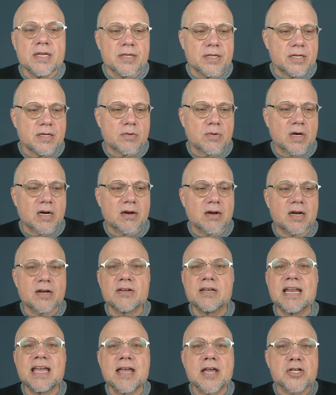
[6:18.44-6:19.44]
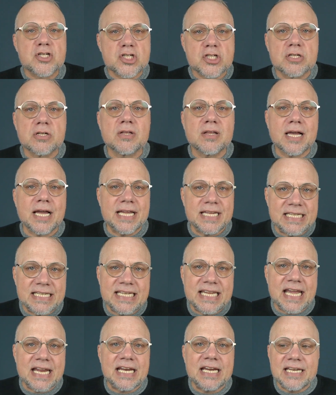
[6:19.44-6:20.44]
national
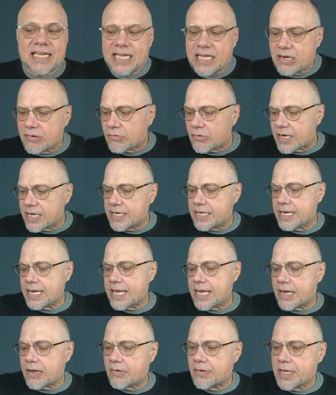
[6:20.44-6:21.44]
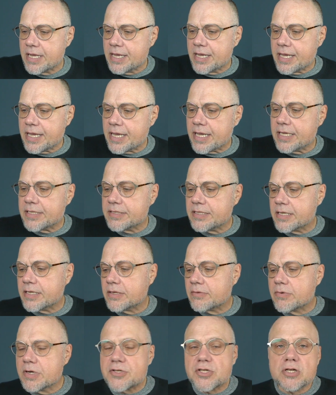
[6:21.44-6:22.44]
identity right now. And
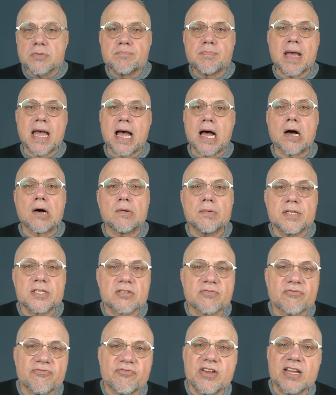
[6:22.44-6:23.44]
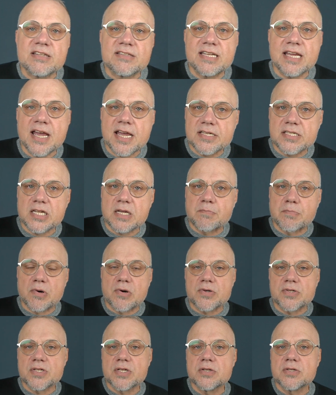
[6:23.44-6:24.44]
Richard Mao is a fantastic
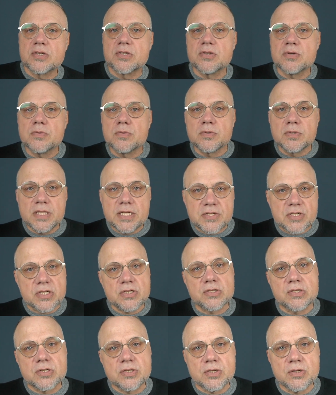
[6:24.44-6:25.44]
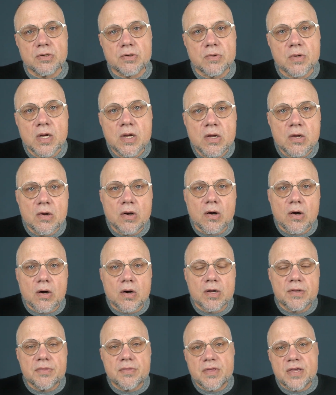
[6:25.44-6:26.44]
person to listen to
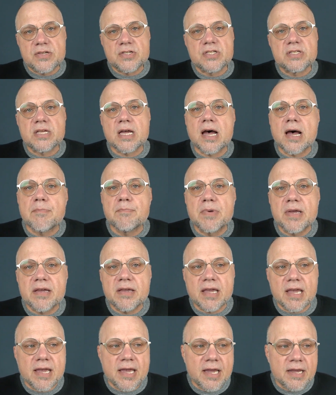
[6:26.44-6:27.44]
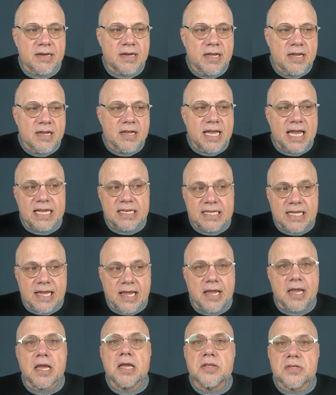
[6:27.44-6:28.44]
on this topic and
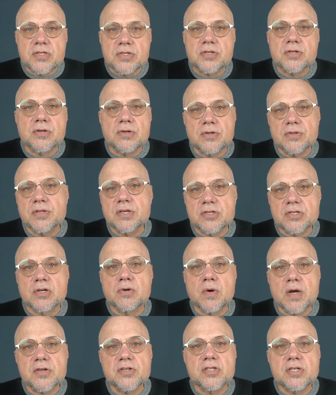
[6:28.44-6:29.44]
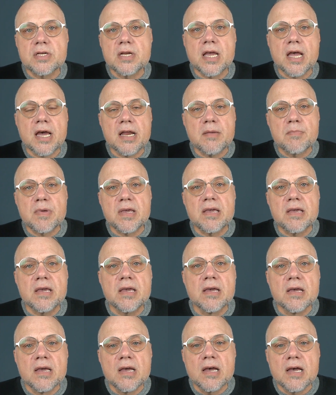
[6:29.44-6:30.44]
to answer this question, how to
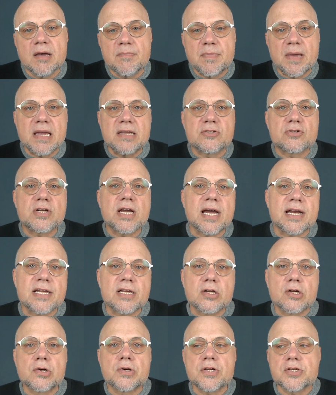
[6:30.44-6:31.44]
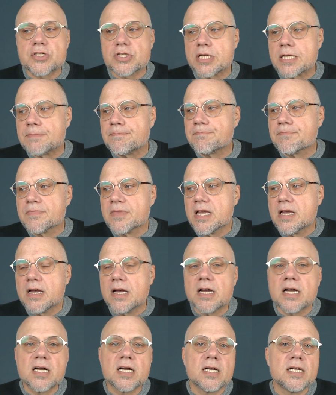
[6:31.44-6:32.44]
be a patriotic Christian.
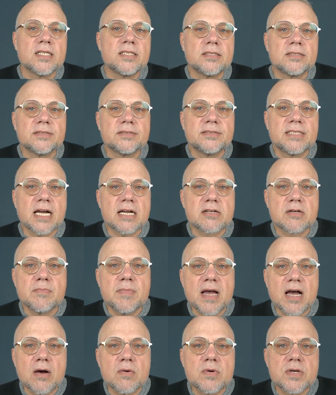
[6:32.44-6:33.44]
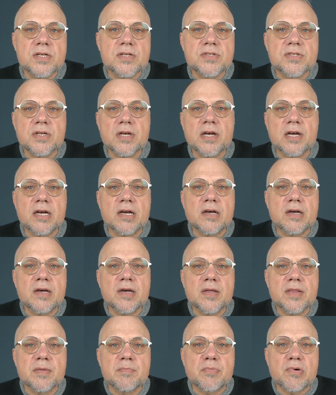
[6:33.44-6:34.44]
Dr. Mao was
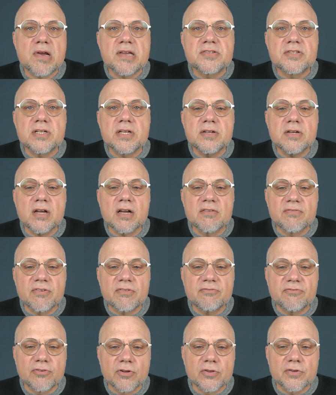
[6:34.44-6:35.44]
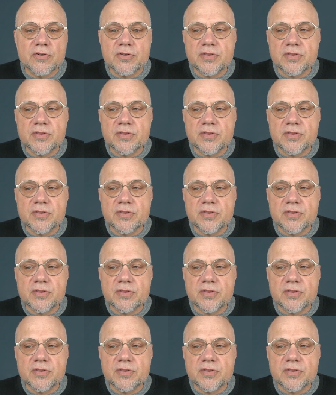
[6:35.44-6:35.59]
the president of Fuller